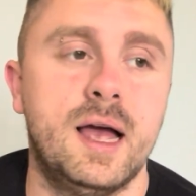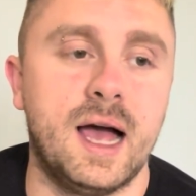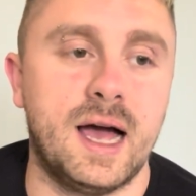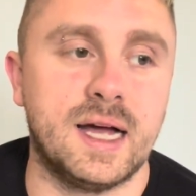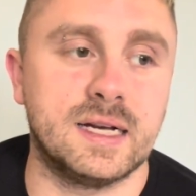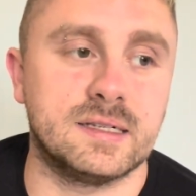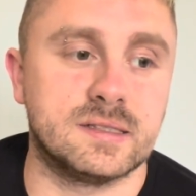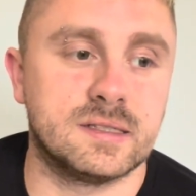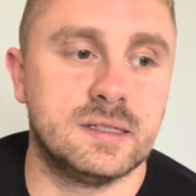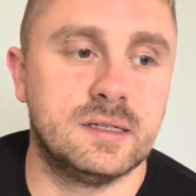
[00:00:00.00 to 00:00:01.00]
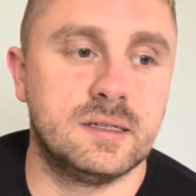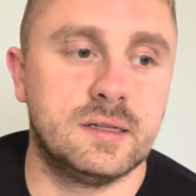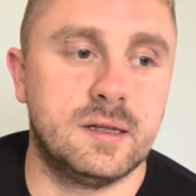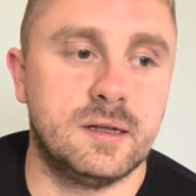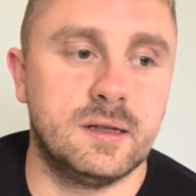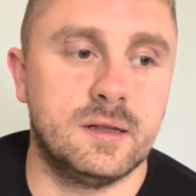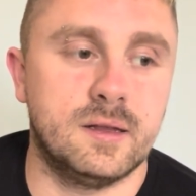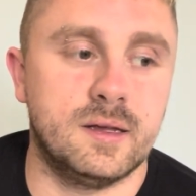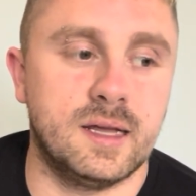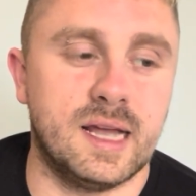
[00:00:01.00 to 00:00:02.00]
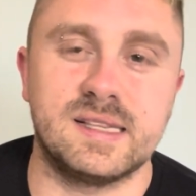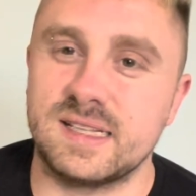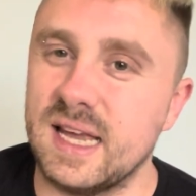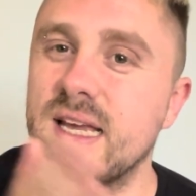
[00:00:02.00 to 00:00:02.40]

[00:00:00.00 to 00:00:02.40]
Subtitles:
And it